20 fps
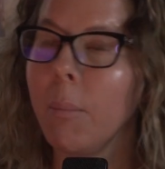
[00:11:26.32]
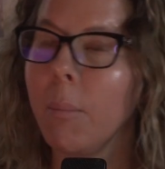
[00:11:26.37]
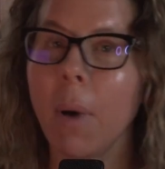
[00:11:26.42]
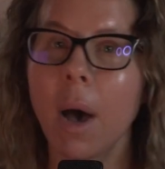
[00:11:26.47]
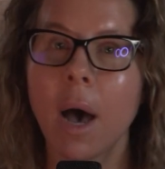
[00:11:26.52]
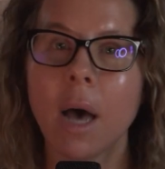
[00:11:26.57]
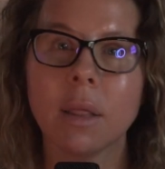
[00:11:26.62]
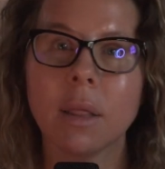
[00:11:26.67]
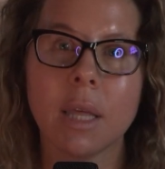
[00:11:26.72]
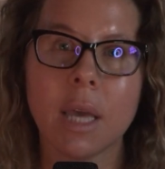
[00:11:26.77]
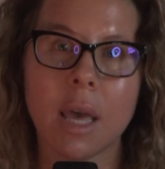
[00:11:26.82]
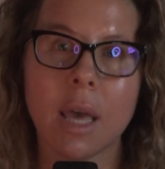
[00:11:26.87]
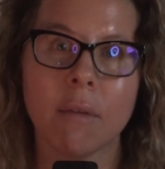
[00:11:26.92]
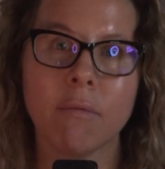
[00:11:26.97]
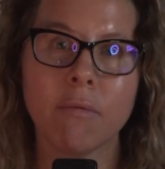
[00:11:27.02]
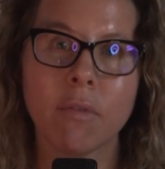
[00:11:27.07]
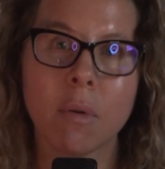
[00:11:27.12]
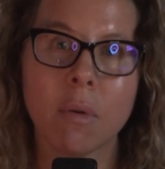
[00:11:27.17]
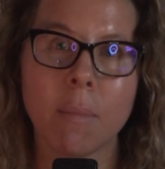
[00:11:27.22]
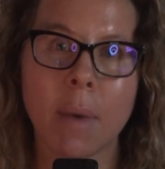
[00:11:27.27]
but the
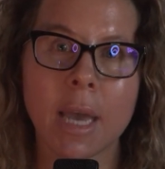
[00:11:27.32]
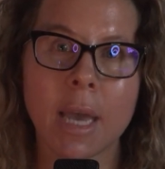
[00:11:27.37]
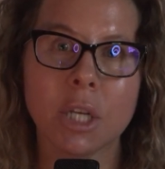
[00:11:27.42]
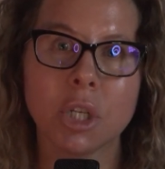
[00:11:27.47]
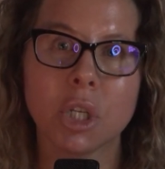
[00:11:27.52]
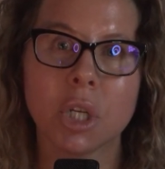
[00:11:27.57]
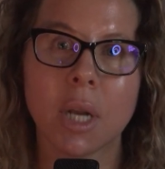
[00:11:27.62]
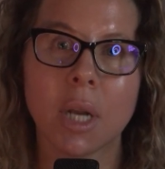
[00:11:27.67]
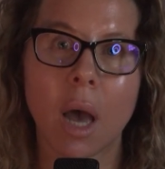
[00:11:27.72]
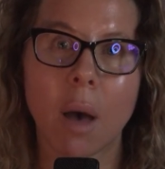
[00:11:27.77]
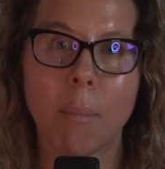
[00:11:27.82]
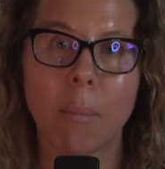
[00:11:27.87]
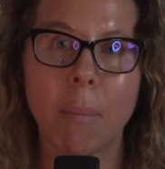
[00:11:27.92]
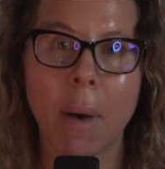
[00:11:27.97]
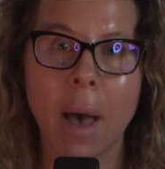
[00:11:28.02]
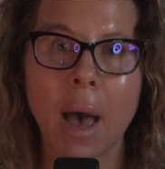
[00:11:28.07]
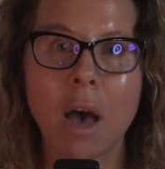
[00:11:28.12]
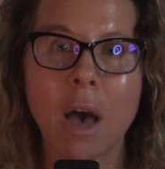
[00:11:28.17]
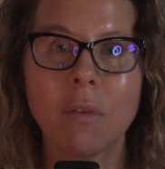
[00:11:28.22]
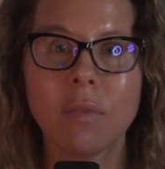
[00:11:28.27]
information
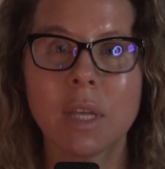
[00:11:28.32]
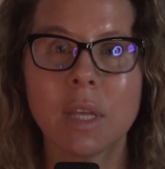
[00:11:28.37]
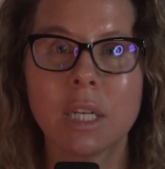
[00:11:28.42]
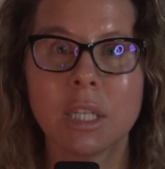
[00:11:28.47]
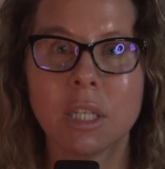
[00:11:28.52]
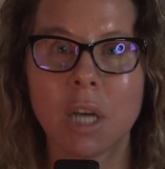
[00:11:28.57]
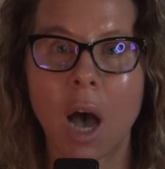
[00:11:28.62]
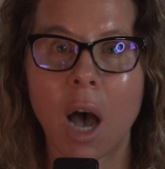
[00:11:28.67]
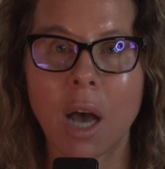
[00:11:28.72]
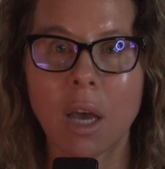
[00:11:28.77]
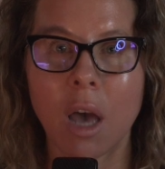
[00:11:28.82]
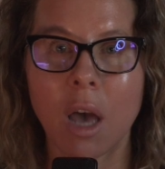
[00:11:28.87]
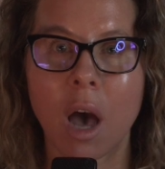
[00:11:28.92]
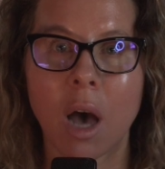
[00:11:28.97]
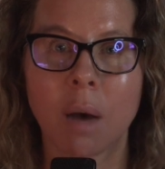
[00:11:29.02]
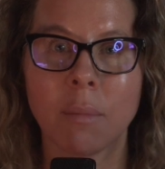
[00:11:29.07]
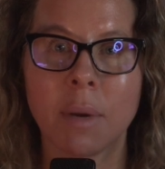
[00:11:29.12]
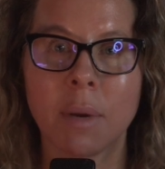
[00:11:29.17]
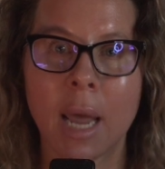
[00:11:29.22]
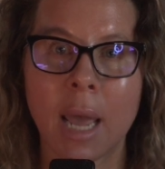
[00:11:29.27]
about the
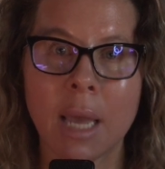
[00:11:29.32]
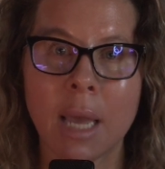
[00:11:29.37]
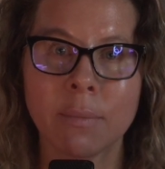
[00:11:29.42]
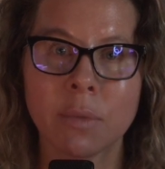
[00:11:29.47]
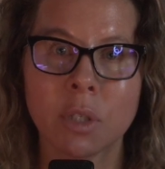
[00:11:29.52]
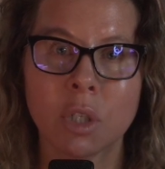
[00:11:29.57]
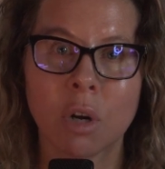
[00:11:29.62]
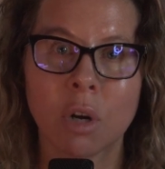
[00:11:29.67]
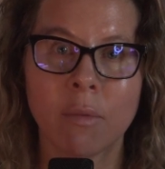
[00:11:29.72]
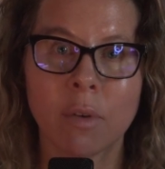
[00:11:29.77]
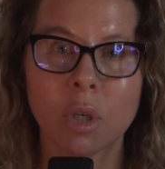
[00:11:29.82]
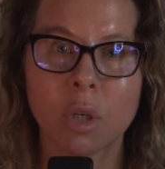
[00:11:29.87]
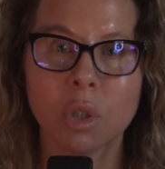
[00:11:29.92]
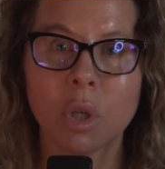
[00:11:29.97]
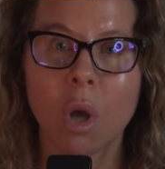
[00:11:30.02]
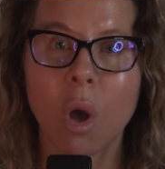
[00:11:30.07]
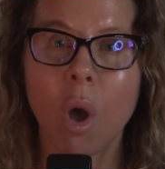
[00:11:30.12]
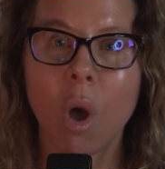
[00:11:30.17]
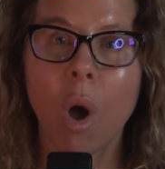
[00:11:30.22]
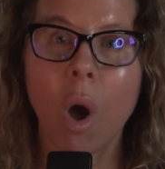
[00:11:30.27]
.com name
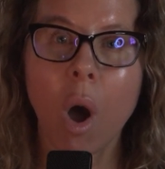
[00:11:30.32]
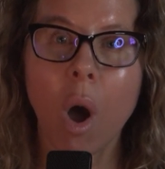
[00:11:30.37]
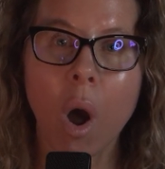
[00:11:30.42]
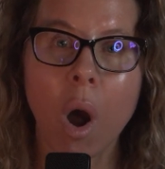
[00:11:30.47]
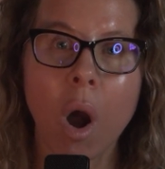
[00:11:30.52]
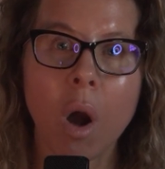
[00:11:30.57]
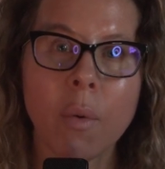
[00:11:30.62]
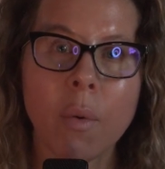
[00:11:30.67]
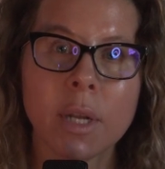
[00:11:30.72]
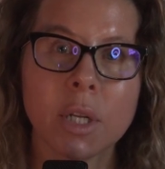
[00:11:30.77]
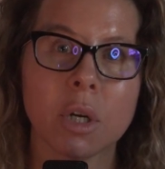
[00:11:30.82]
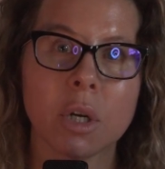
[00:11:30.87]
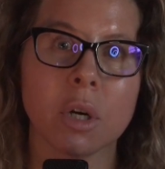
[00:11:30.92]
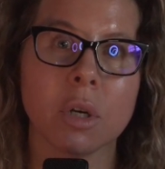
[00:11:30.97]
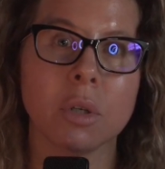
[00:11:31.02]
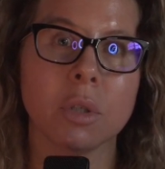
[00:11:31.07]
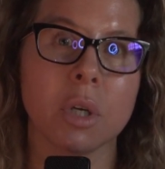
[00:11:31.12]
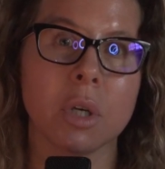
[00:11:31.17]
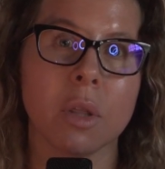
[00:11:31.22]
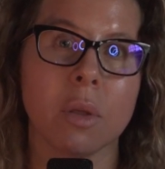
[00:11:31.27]
servers are
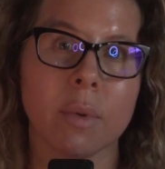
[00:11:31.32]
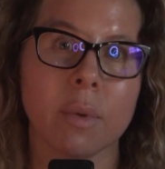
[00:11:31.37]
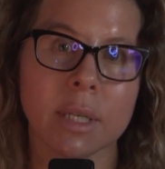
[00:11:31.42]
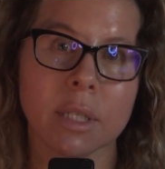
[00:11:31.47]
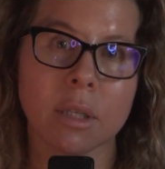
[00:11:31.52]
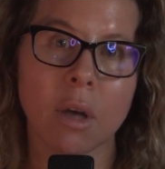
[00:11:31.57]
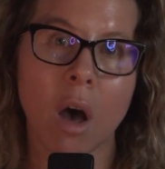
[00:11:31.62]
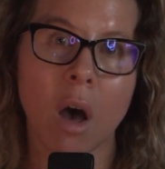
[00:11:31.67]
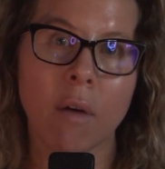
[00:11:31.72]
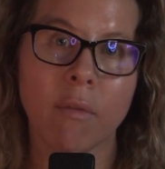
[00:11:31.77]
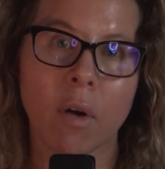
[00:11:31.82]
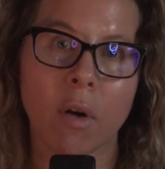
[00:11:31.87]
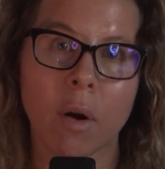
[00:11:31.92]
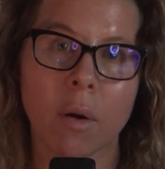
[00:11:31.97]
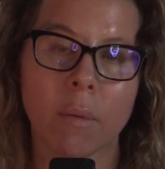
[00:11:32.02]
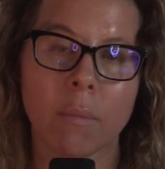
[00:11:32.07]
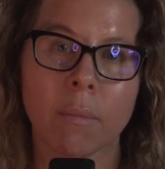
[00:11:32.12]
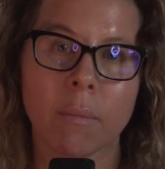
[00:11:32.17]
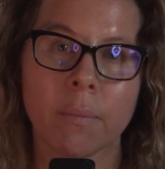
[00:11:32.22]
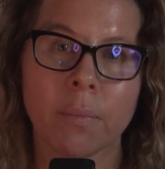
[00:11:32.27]
returned to the resolver.